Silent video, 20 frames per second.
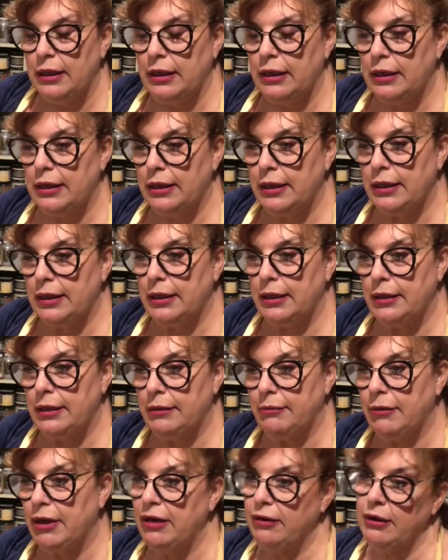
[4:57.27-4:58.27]
And
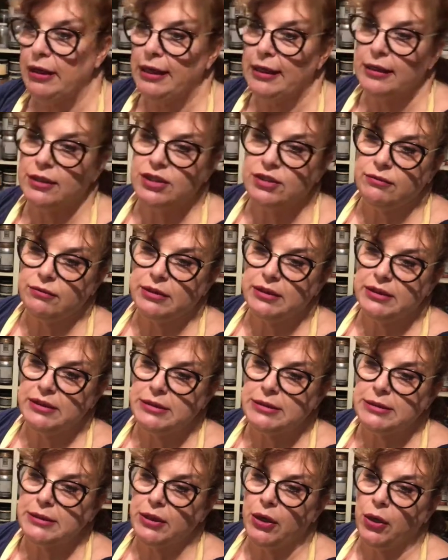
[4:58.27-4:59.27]
then my reaction
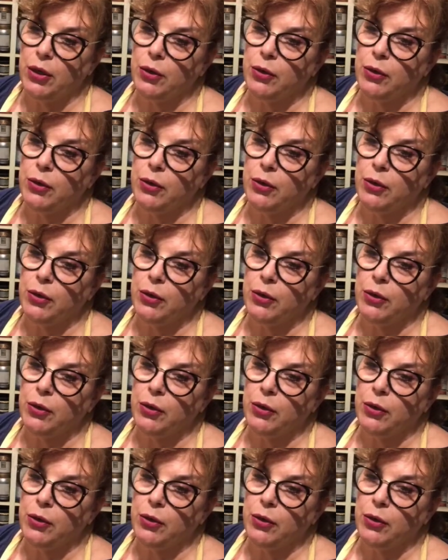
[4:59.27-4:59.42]
was,